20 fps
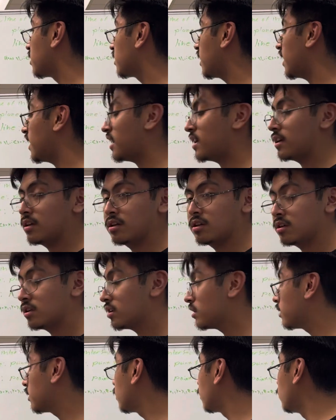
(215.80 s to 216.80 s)
that,
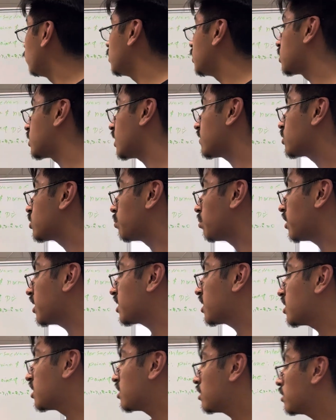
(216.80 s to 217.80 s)
we just have to plug
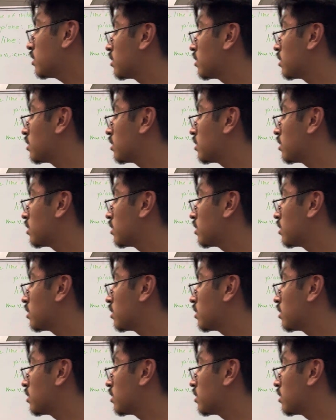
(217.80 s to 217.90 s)
in.